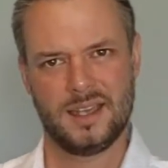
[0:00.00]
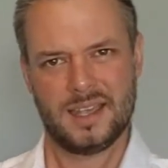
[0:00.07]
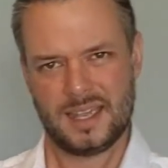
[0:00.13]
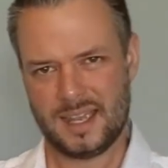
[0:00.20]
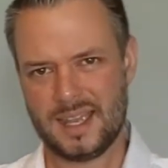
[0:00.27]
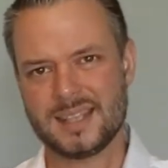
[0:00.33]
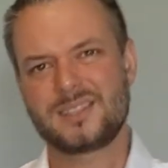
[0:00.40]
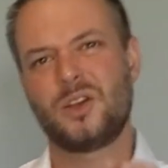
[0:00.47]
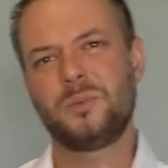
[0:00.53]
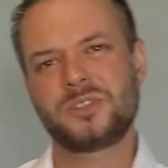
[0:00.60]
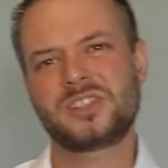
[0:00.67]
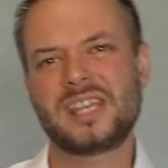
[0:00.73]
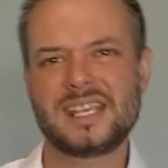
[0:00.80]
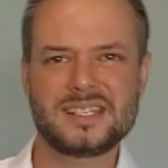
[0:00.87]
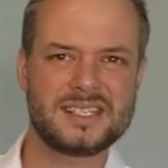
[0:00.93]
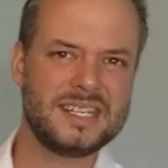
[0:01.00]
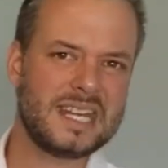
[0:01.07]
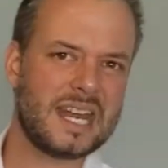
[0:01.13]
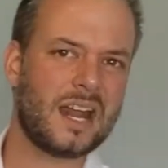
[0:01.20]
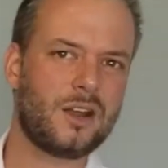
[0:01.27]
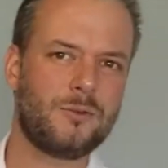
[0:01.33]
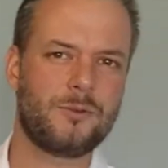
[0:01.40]
It's almost like a
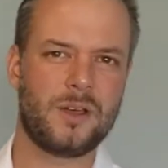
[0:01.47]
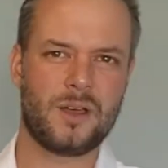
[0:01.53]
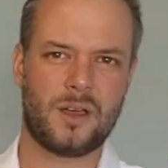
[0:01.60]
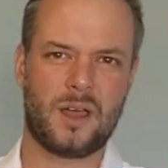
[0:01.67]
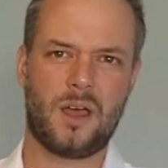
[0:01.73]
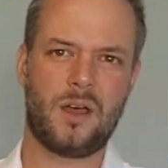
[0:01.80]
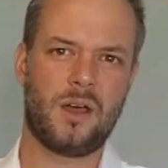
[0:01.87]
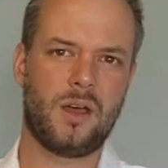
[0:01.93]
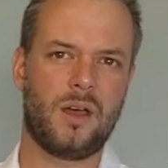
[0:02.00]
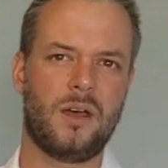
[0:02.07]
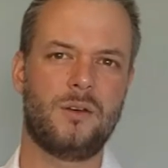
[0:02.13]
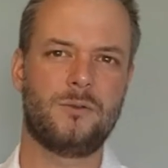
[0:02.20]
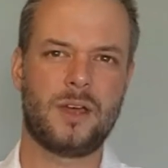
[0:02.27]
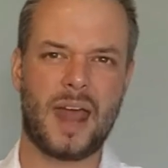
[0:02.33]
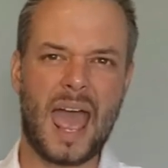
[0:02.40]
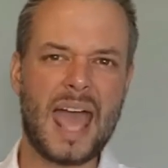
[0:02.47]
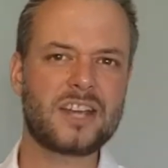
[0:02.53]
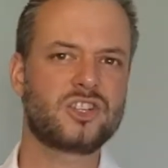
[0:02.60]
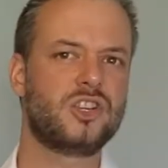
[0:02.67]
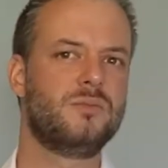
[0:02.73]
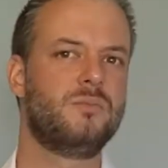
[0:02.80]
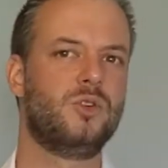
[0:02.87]
scene out of an
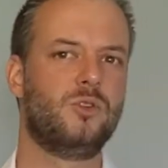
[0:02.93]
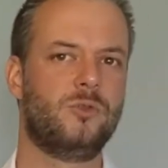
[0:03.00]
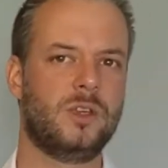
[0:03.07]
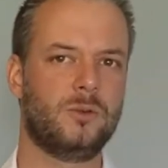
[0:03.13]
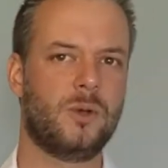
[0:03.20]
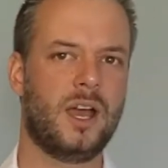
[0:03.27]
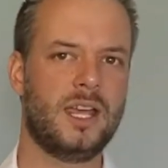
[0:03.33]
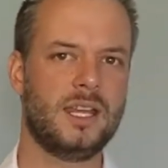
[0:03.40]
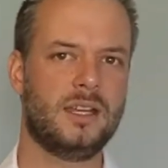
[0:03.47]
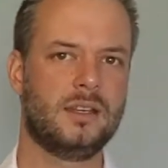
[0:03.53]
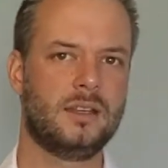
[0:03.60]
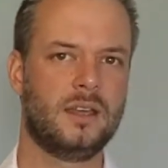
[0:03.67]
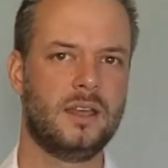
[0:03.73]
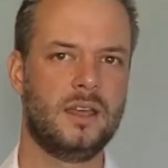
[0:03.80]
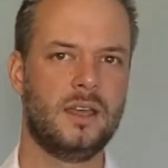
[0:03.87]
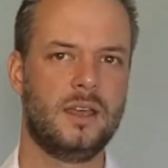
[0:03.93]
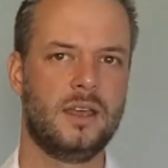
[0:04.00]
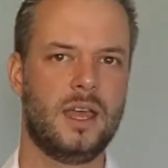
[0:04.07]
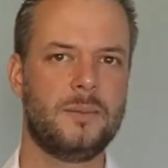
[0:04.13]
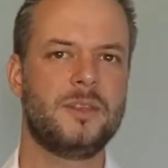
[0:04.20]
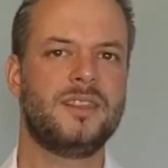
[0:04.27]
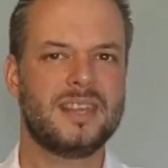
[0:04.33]
action movie, right?
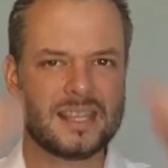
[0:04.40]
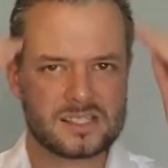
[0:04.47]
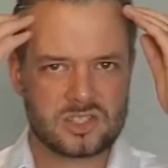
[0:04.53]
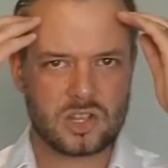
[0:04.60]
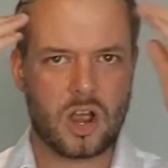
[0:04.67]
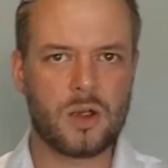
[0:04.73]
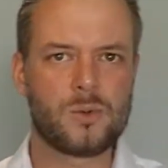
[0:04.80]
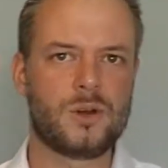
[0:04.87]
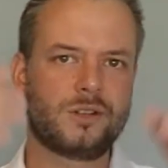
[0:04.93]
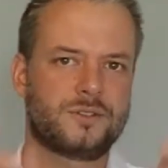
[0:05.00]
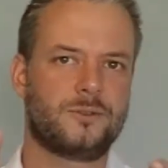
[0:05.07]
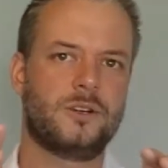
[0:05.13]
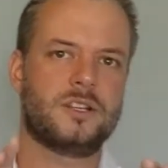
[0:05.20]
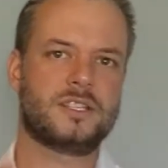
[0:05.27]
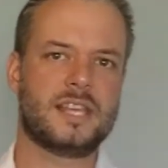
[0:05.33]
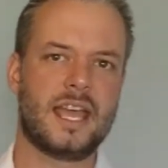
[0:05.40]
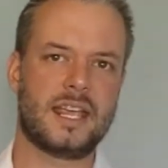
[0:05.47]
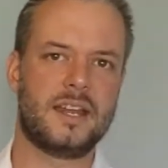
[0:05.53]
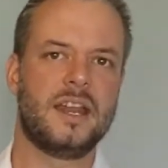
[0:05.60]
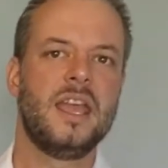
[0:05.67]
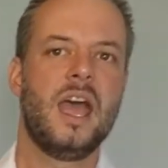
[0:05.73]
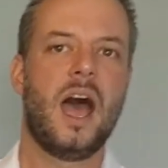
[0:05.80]
I mean, think Star Wars for a
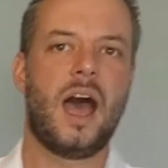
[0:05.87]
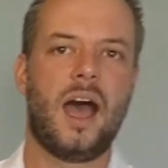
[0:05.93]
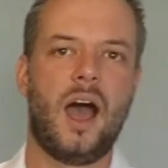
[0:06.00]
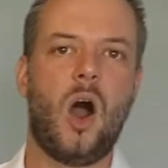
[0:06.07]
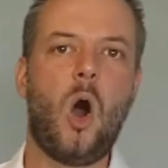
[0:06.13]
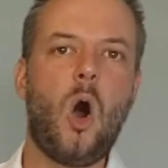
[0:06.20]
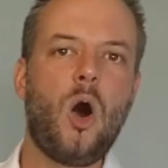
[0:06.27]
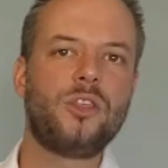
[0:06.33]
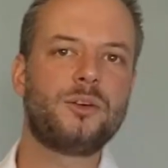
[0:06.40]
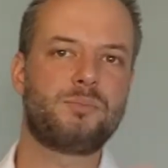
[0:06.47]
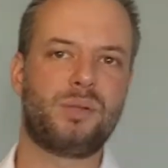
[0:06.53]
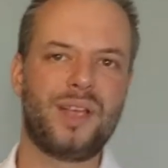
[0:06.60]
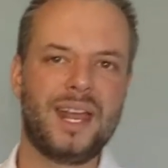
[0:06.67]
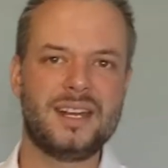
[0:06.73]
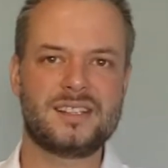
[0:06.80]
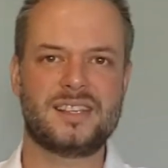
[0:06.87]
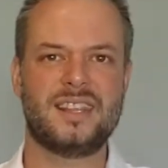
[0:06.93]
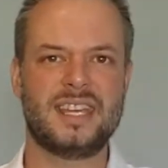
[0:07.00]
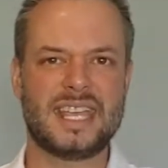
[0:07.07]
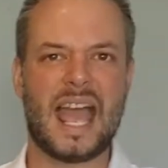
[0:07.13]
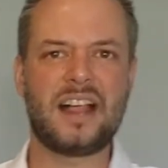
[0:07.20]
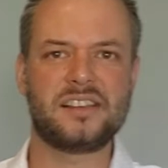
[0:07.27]
second. All the planets of
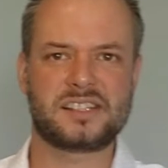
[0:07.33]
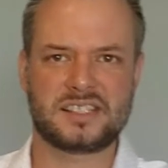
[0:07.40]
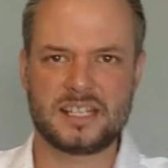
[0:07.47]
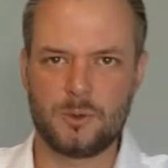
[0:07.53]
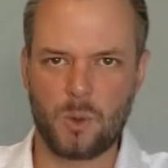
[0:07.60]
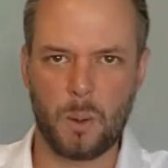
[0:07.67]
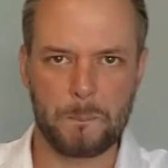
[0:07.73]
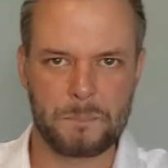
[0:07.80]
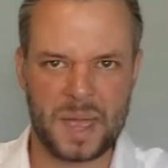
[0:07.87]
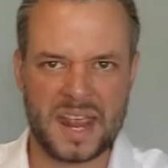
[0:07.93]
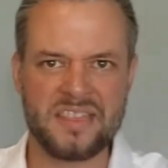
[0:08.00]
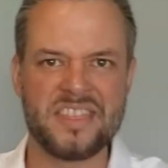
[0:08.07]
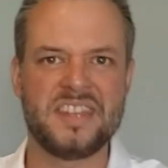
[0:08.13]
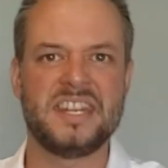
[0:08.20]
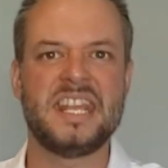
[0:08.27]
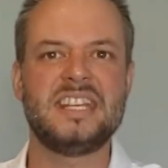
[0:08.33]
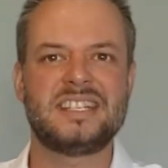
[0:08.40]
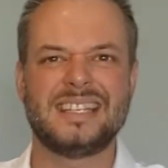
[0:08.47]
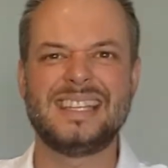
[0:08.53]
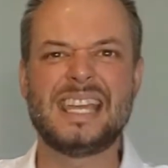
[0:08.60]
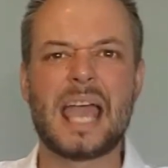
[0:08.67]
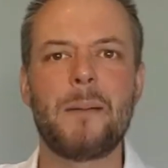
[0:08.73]
the galaxy will bend the knee
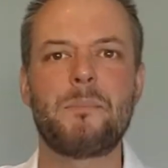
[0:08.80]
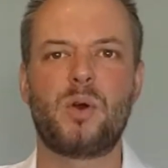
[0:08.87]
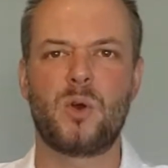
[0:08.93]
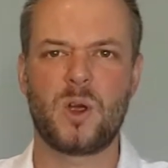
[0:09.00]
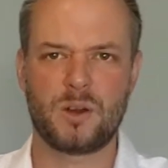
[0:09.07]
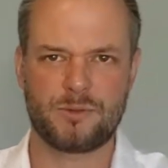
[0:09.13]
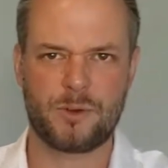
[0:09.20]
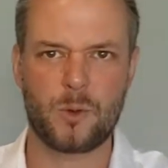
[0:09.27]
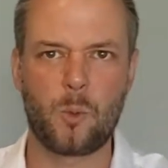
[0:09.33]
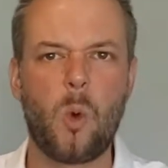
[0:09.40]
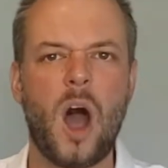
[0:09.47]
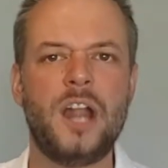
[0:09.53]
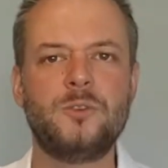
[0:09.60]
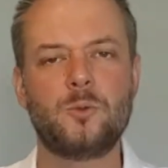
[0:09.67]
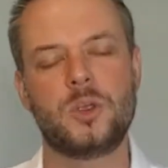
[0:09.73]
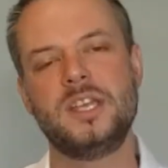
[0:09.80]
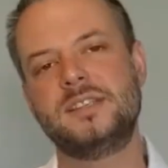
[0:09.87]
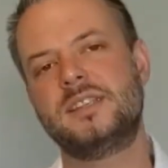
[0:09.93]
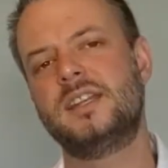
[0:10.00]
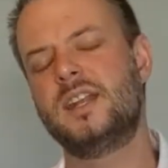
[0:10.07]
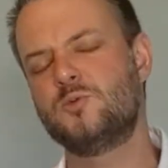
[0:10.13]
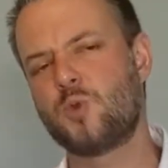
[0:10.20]
to the Emperor for one
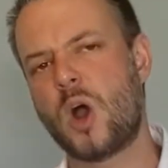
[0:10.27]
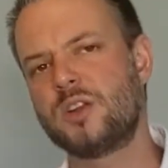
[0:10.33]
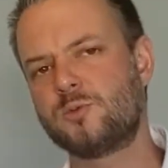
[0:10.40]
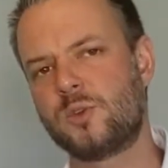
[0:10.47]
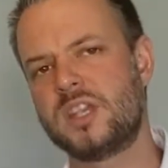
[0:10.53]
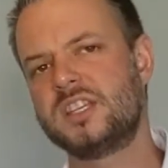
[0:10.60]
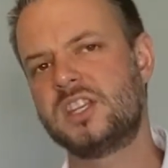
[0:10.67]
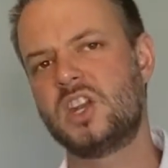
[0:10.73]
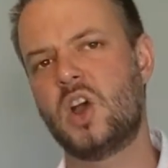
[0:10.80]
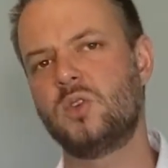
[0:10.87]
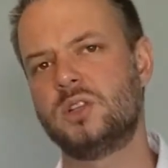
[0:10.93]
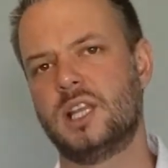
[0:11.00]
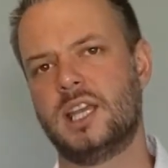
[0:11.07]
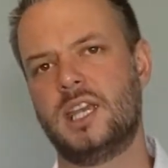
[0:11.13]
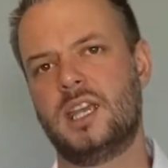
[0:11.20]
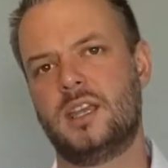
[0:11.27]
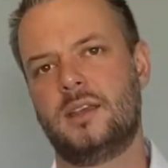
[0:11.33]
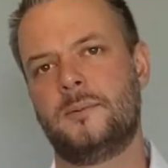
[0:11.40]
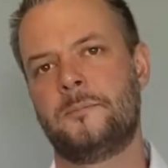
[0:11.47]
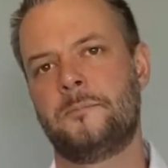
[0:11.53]
reason and one reason only.